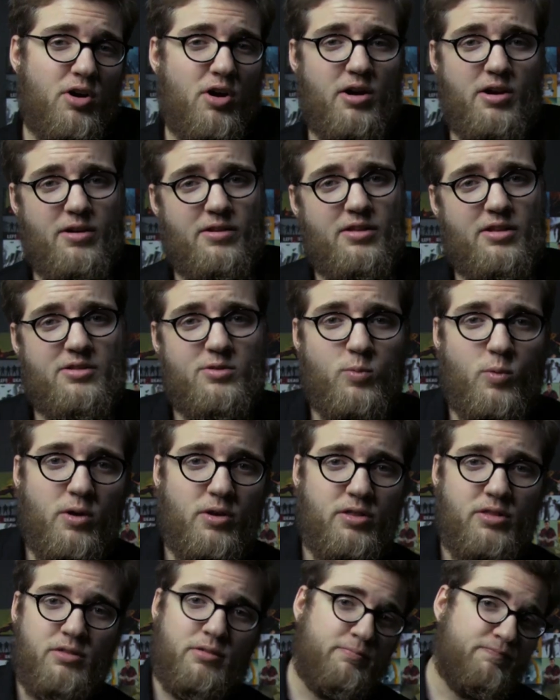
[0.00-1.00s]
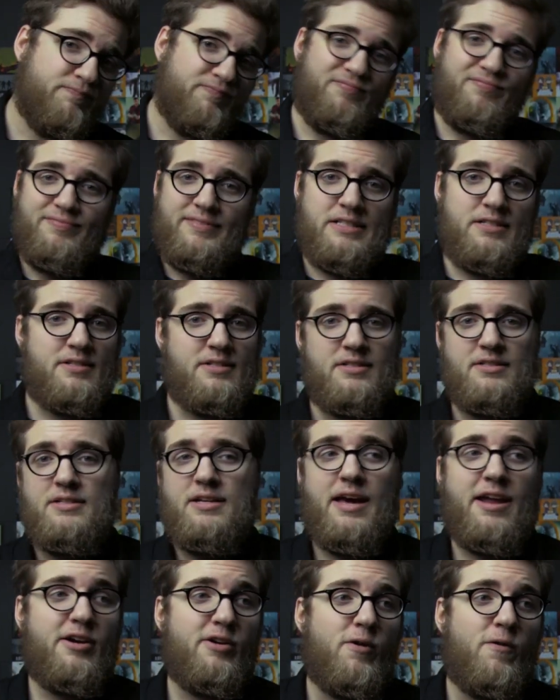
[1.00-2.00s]
card that's worth,
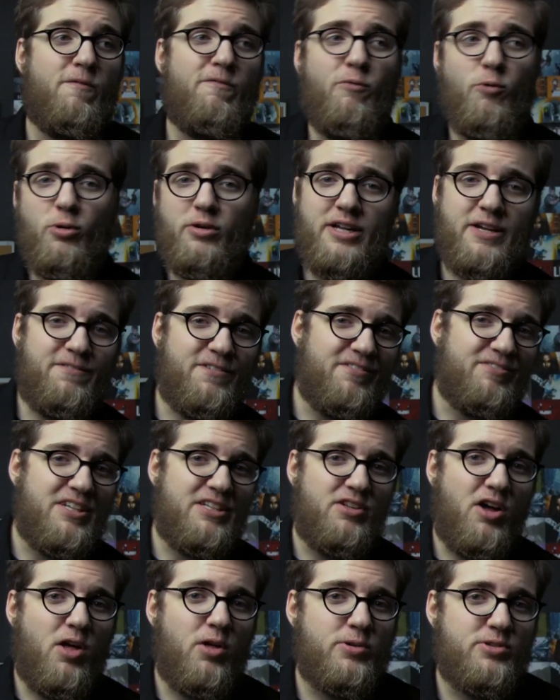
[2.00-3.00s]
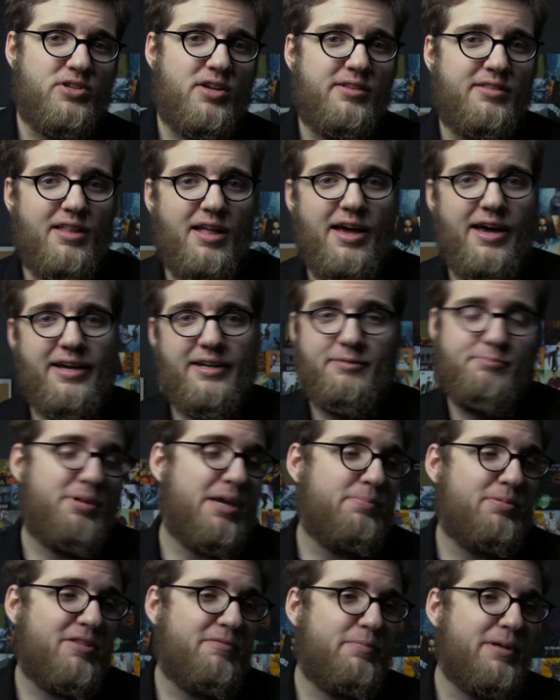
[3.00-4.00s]
I don't know, $40, $50 online.
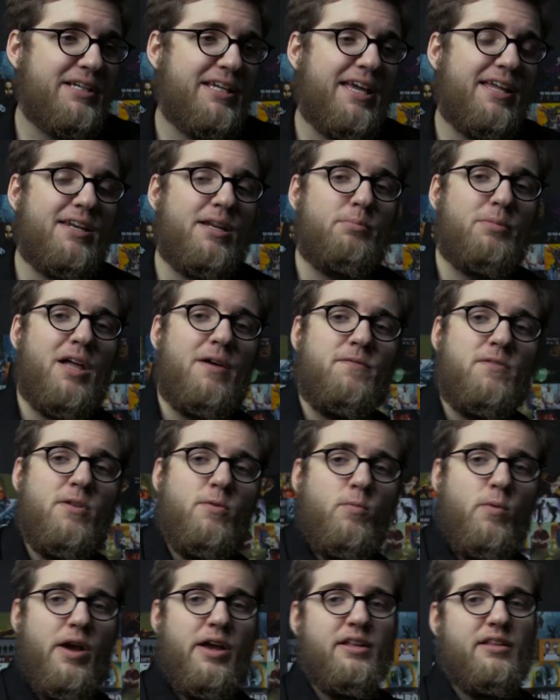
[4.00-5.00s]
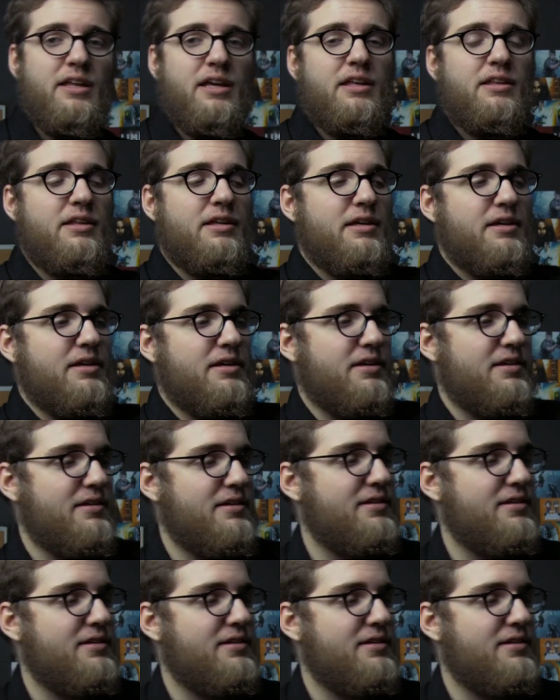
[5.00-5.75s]
People have been getting them left and right lately.